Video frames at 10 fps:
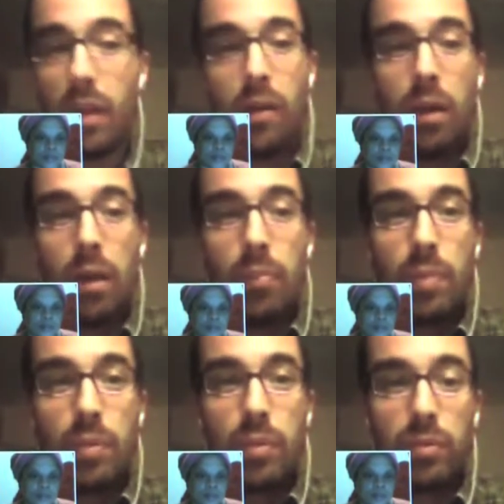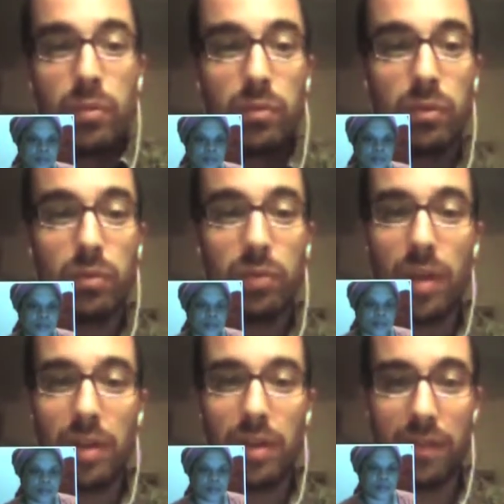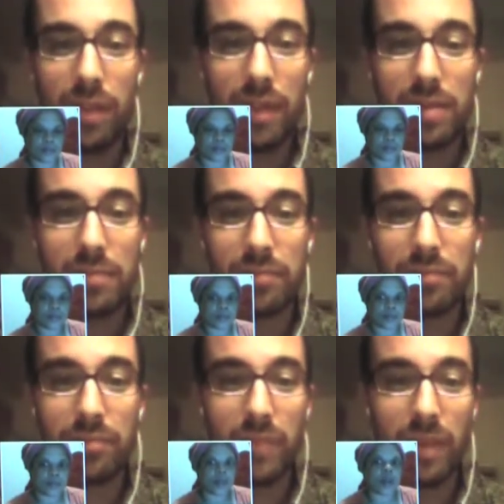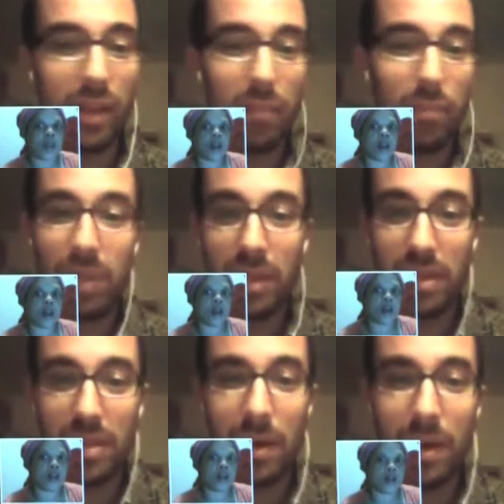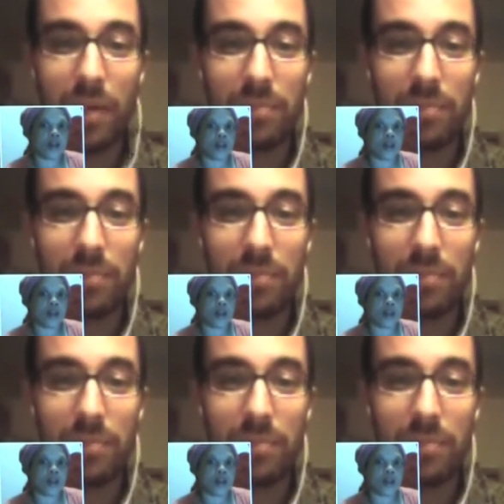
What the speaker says: how people do creative things and being inspired.